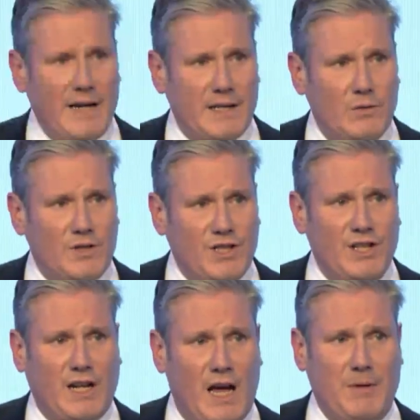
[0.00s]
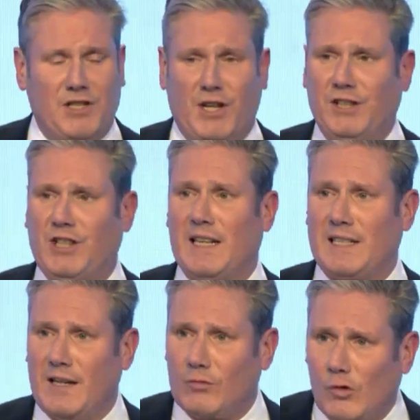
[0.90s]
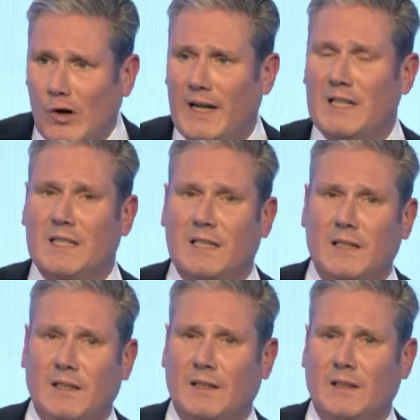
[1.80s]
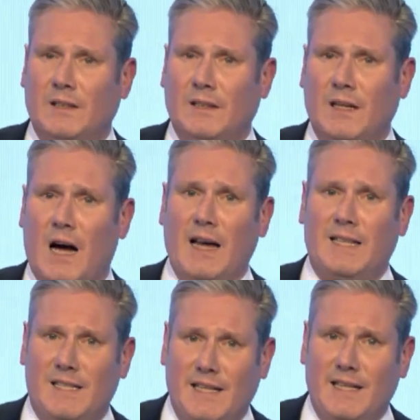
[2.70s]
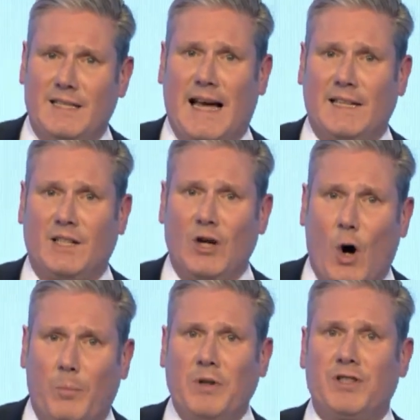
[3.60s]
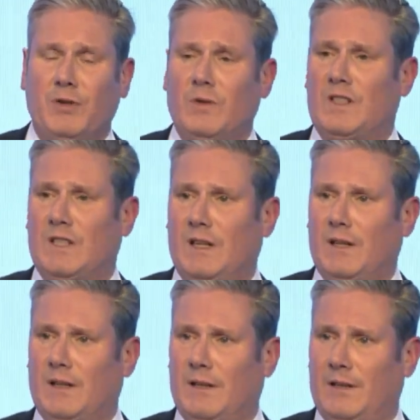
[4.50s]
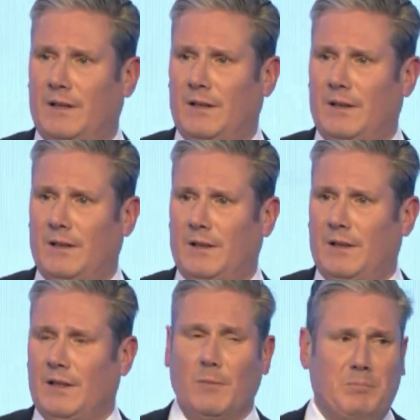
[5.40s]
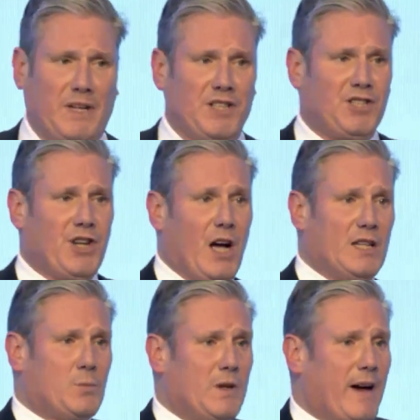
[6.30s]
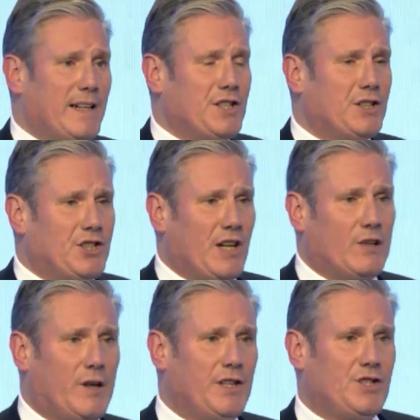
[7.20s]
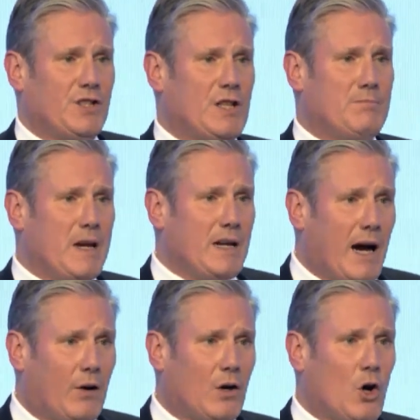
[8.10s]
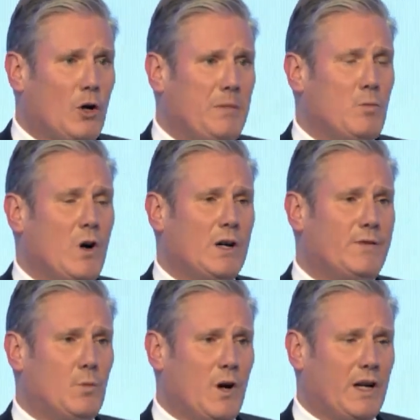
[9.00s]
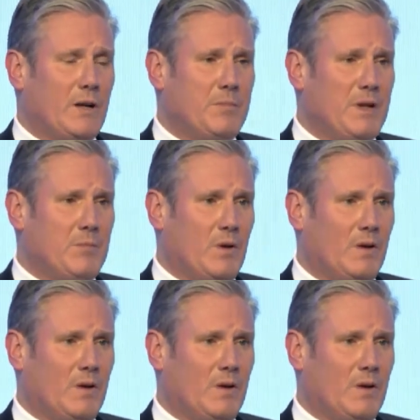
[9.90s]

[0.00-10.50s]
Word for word: don't see climate change as a risk, I see it as an opportunity. The biggest chance we've had in a generation to make our economy work for working people.